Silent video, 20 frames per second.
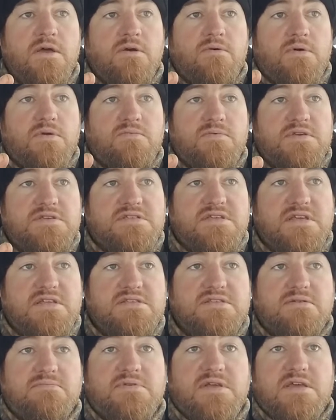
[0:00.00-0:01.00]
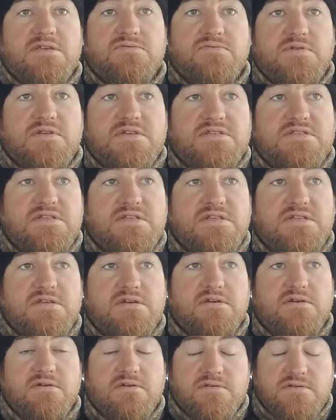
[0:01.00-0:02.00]
when we sin, sometimes we just need
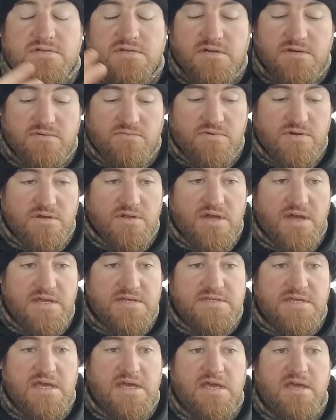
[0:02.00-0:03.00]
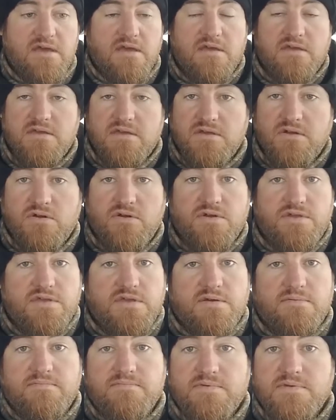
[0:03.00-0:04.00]
to, to realize, hey, you know,
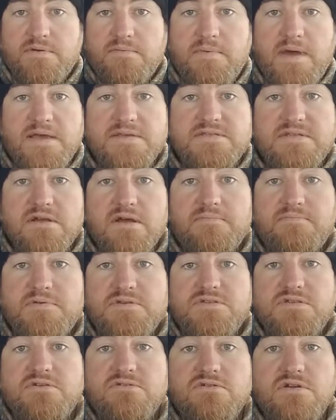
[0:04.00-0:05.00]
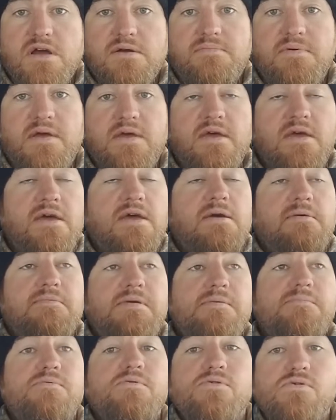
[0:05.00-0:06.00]
yep, you messed up, you screwed up.
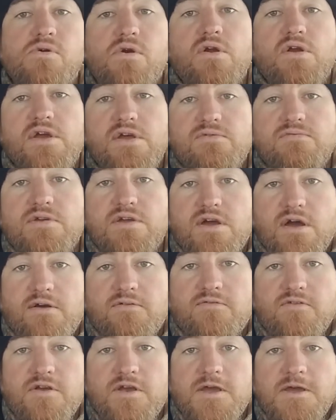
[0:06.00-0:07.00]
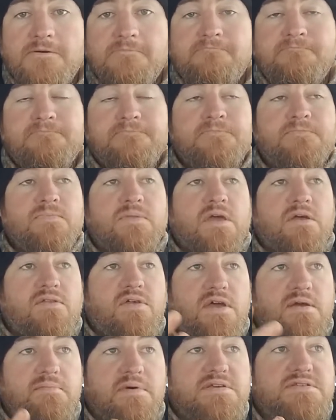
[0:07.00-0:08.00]
People who are in recovery,
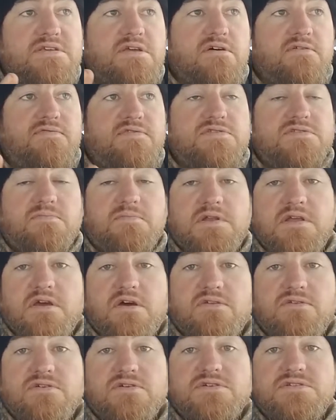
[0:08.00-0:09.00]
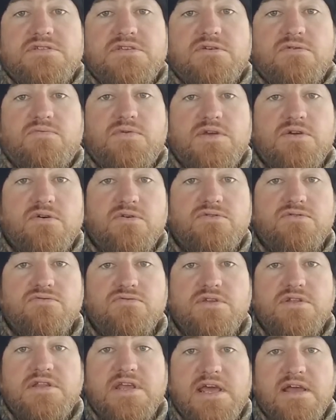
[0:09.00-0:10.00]
like myself and so many others, we go through
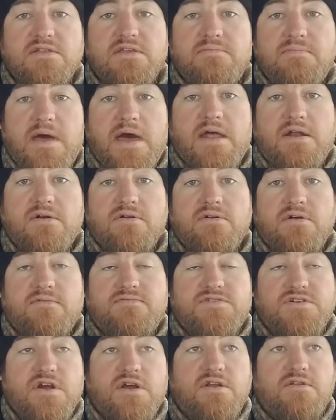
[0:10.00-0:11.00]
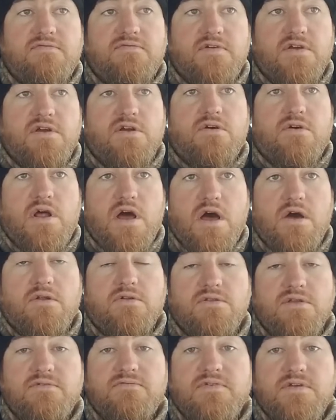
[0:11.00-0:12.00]
the daily battle of trying to figure out how to
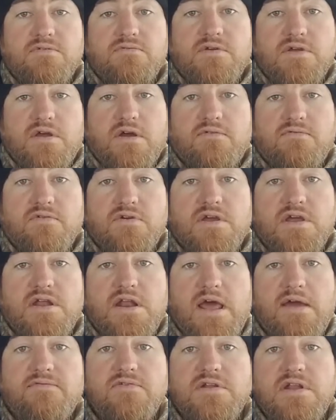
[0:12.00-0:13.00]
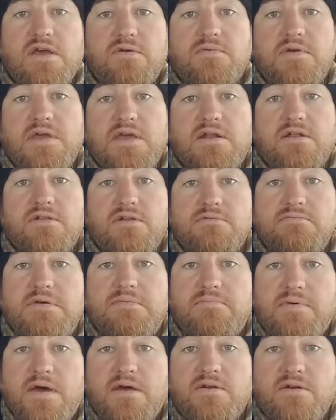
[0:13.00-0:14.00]
live in recovery. And every day we get a little
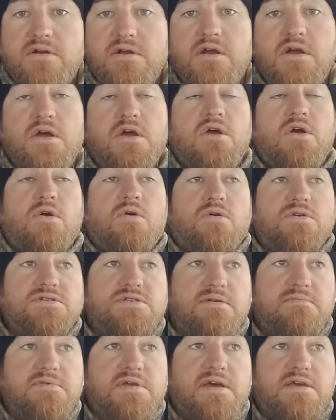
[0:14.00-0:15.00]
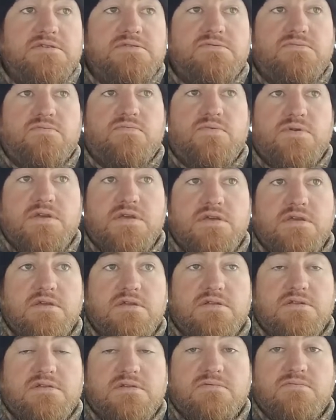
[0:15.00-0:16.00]
bit better, or sometimes we
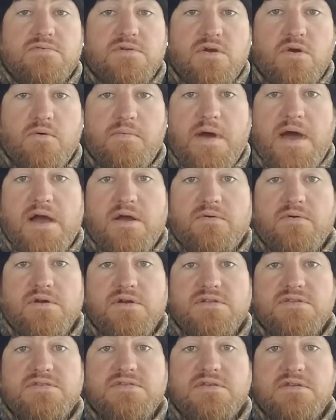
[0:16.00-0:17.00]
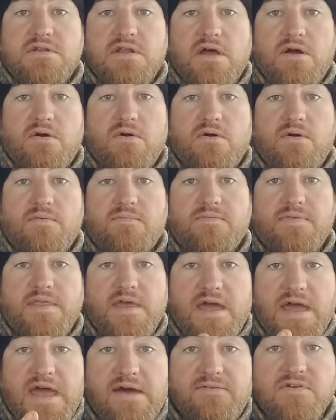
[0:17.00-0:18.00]
we go backwards. Now,
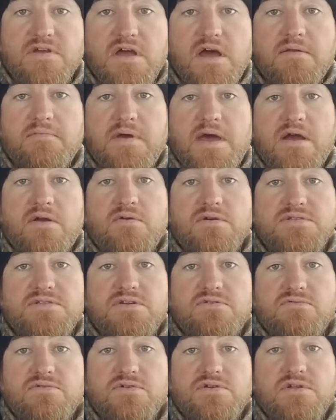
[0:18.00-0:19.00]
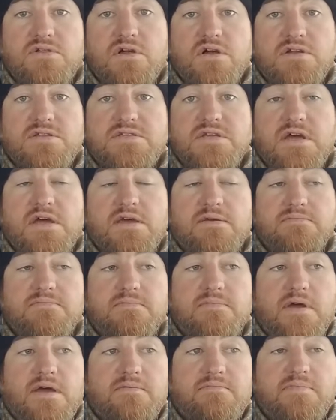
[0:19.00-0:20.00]
I haven't gone backwards in a really long time.
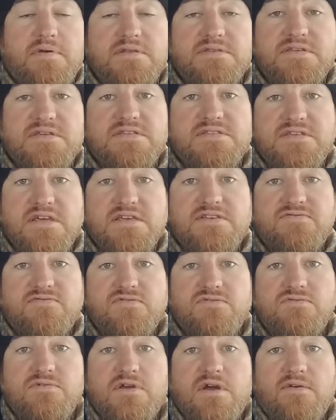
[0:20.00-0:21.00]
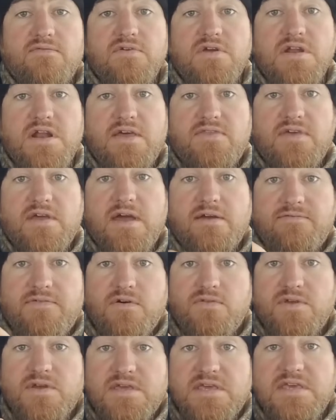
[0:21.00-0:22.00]
I've been successful in recovery and I think I
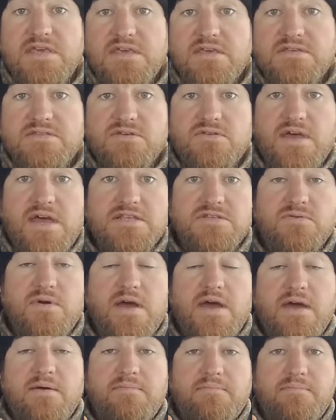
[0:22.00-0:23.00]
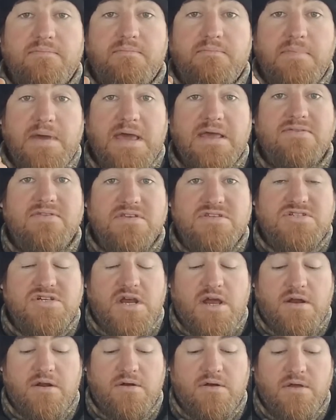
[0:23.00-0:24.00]
found the key. So that's why I made this
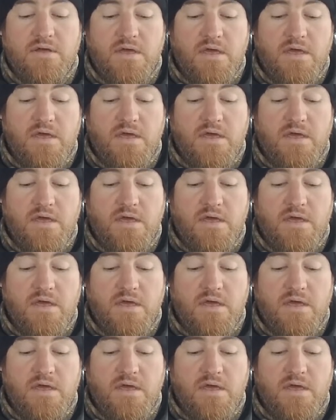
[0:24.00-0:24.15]
channel